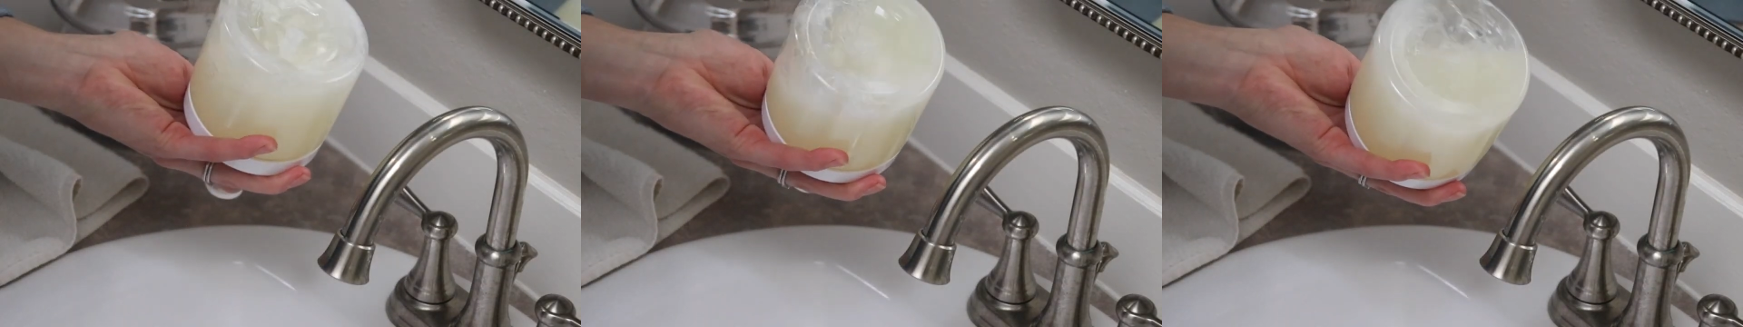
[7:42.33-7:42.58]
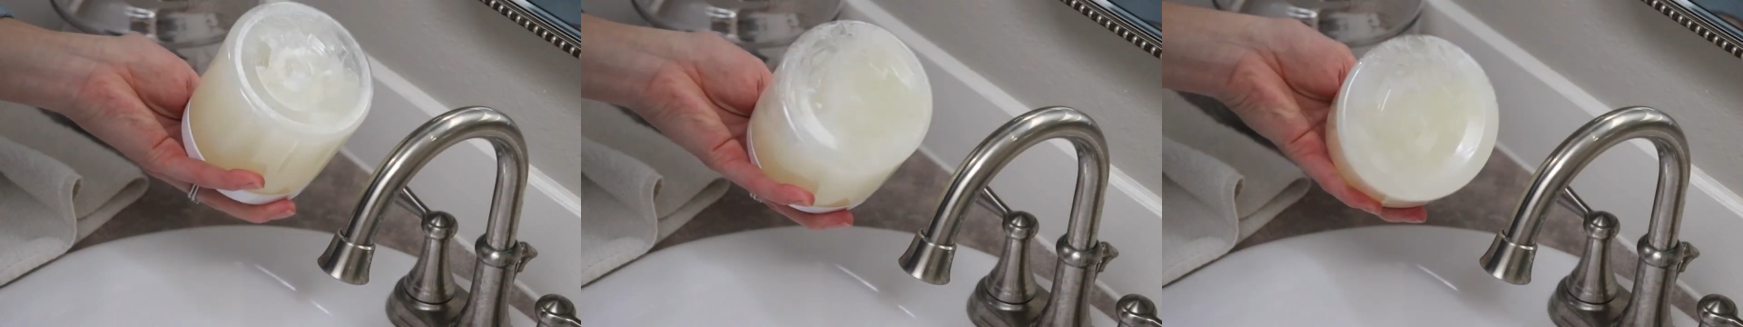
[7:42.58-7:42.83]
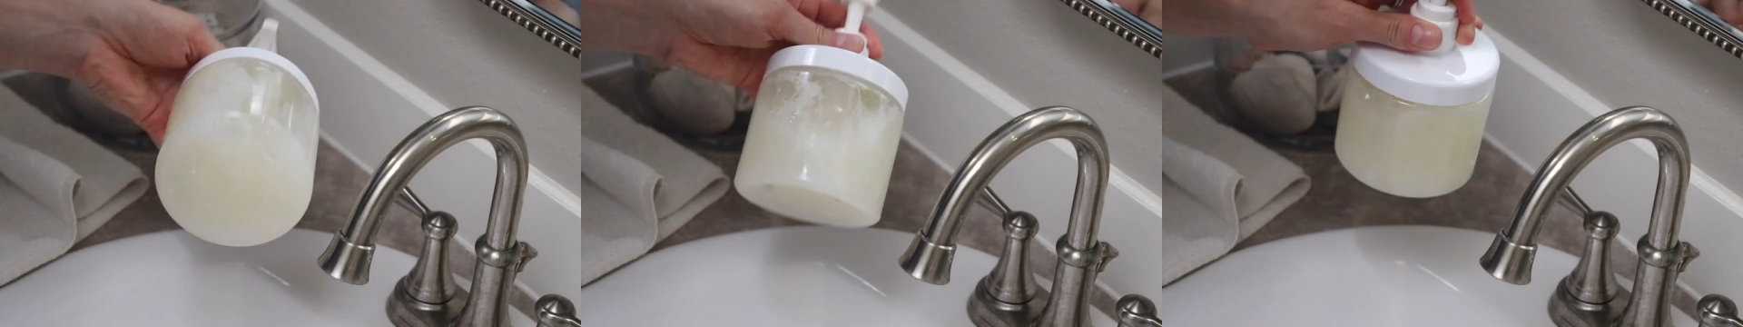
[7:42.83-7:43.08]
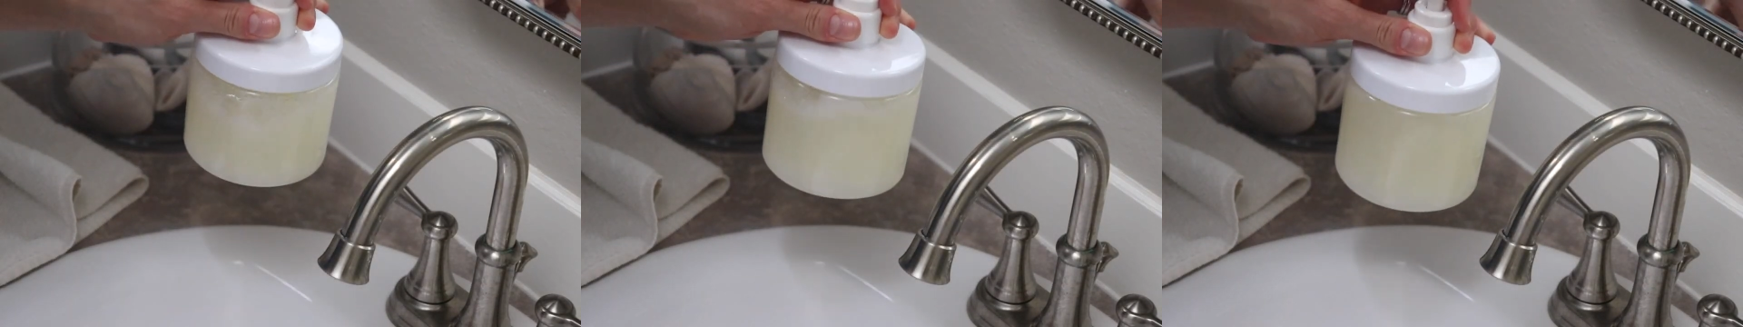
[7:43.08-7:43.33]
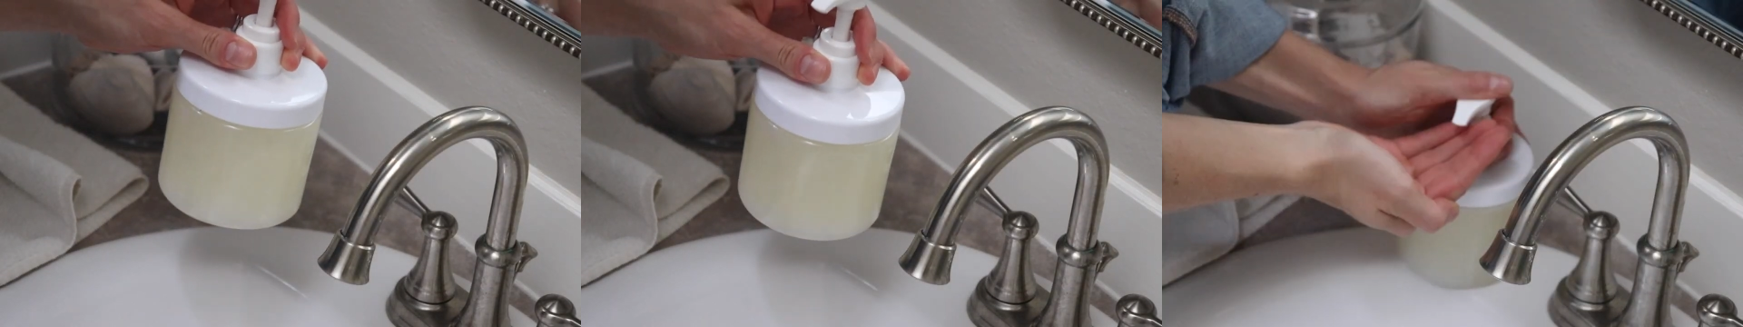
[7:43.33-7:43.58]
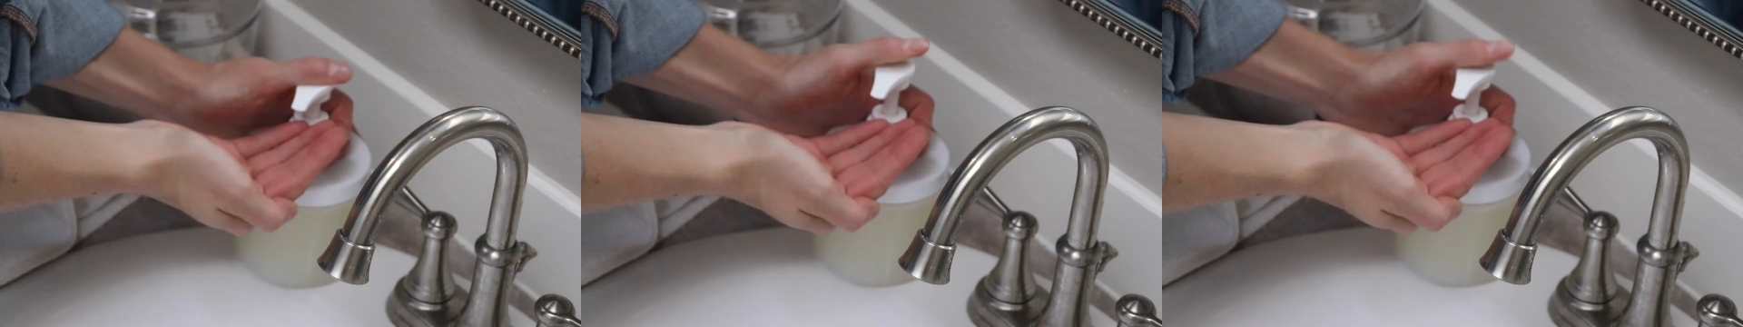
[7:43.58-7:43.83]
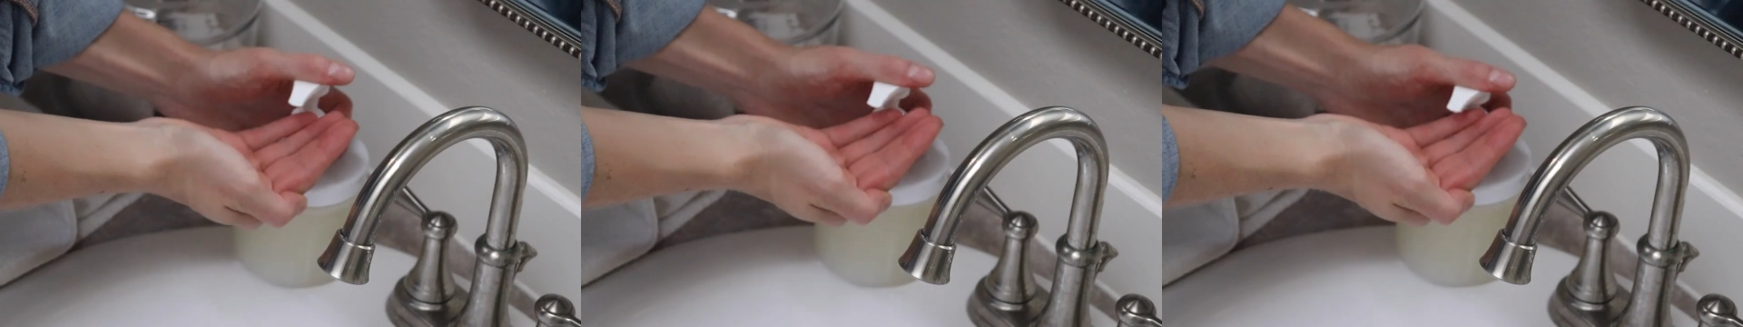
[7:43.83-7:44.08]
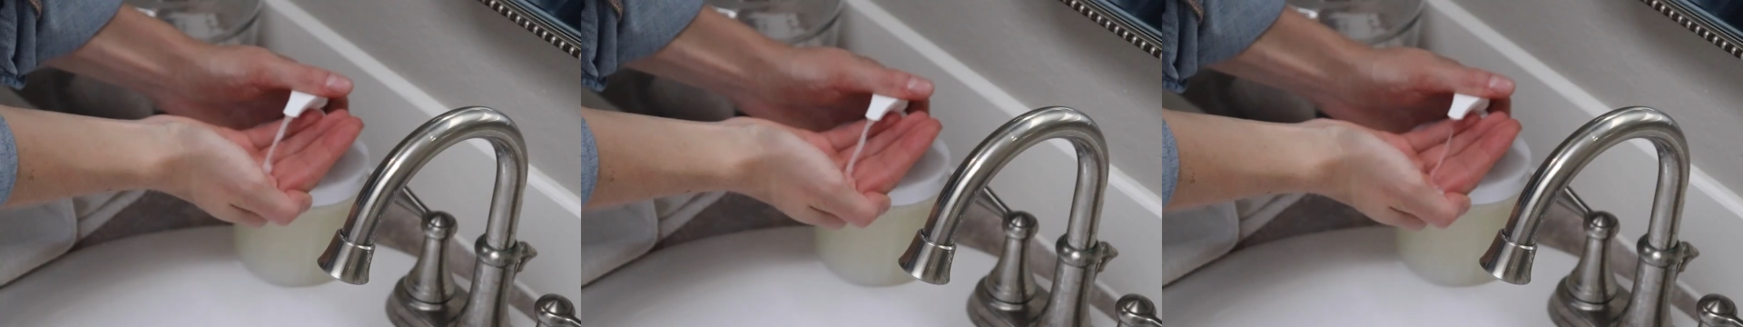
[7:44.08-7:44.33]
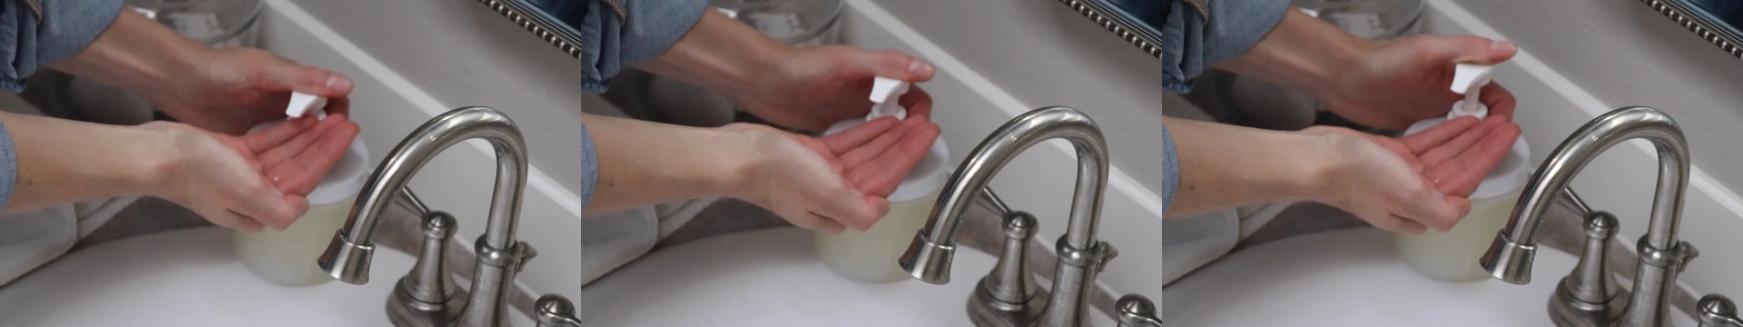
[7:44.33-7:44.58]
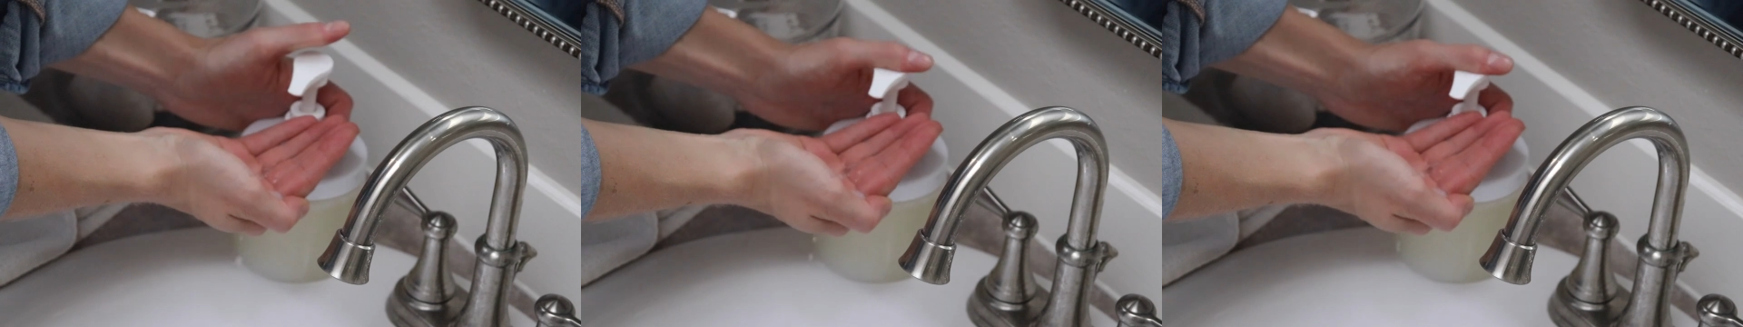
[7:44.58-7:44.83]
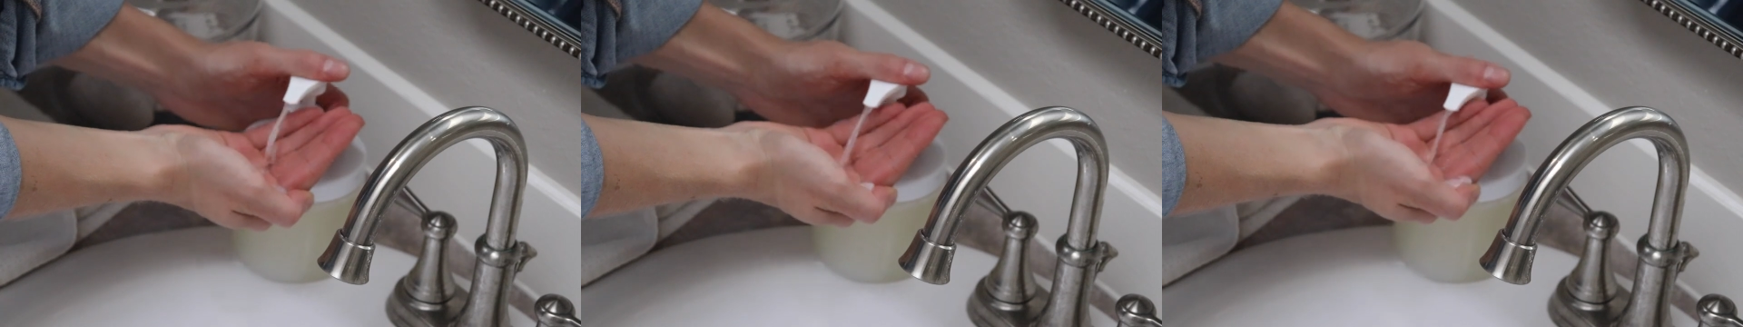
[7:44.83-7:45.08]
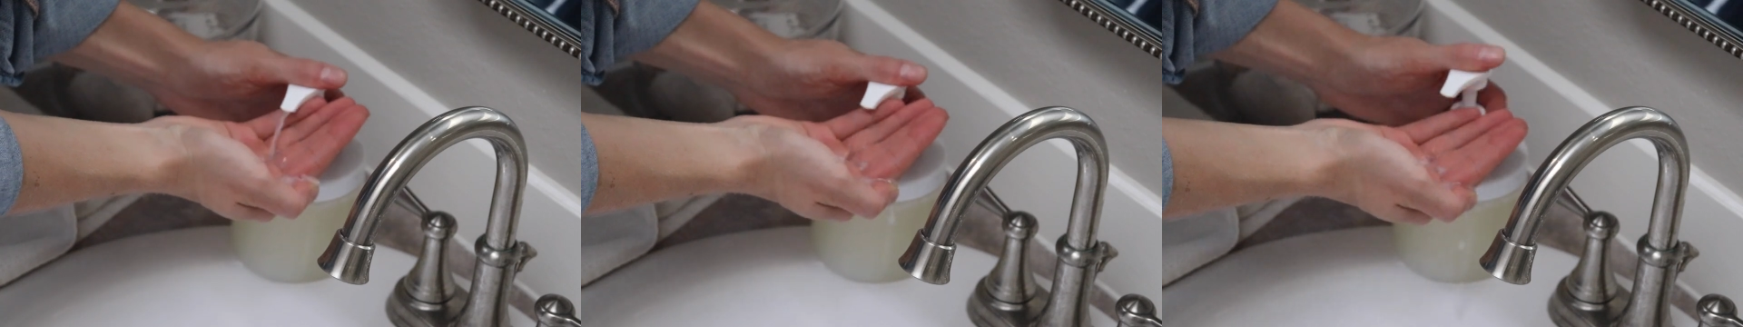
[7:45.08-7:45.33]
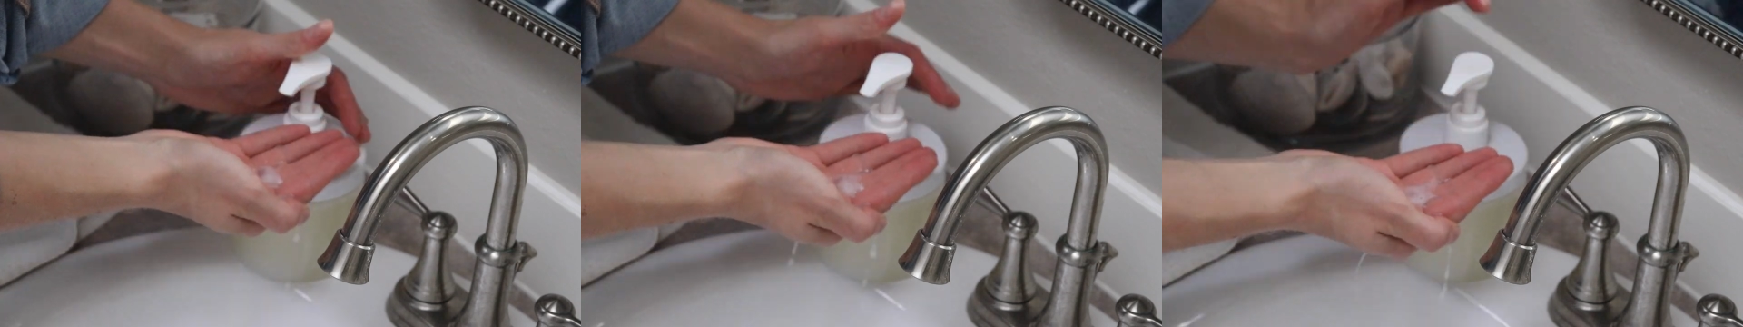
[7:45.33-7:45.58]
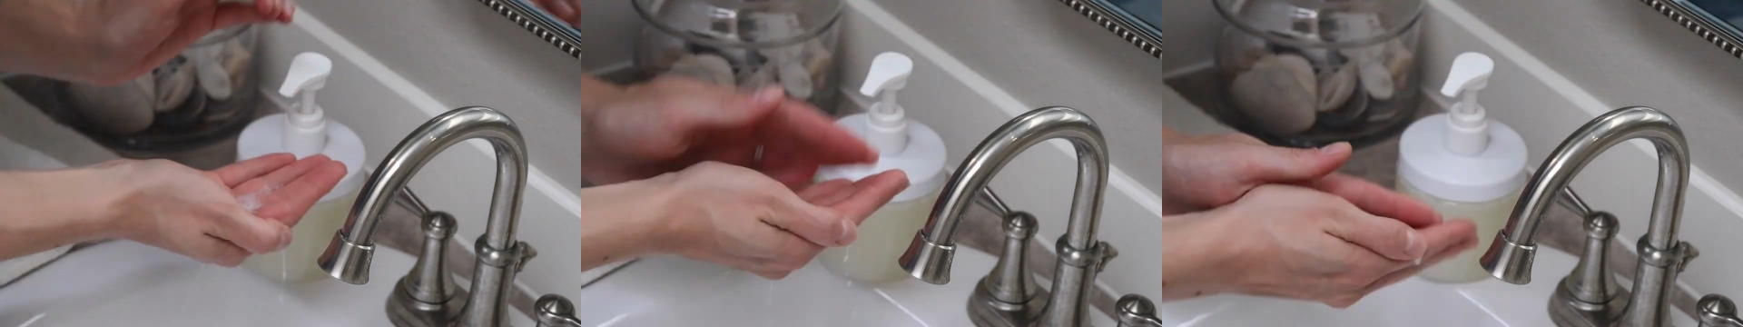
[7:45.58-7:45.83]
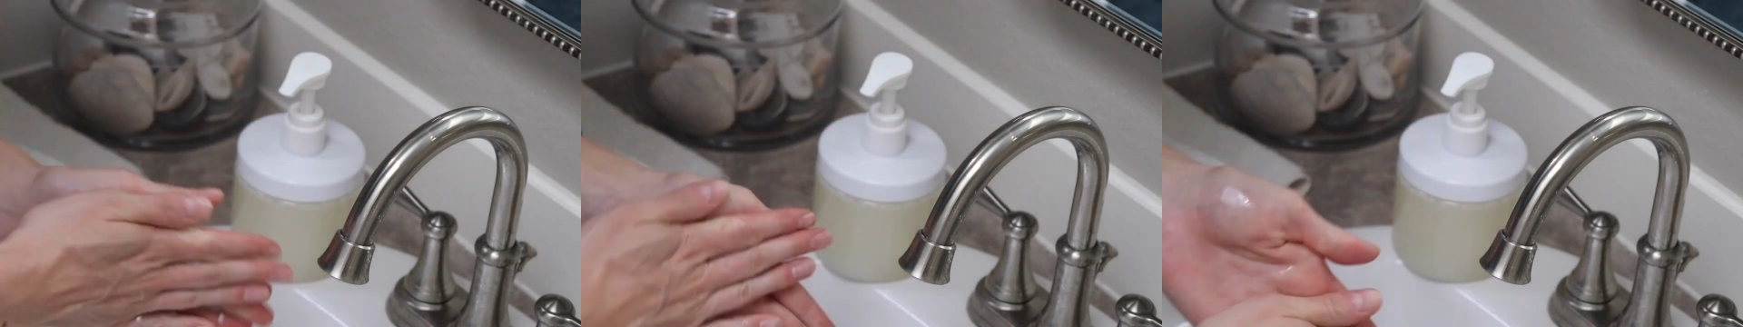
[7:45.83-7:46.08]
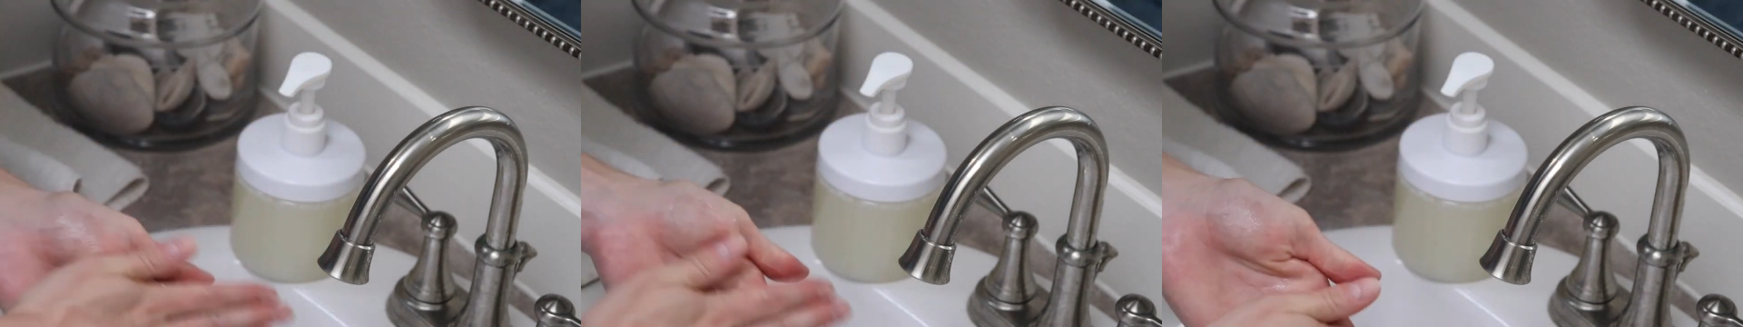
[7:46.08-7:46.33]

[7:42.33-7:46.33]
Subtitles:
(no speaker visible)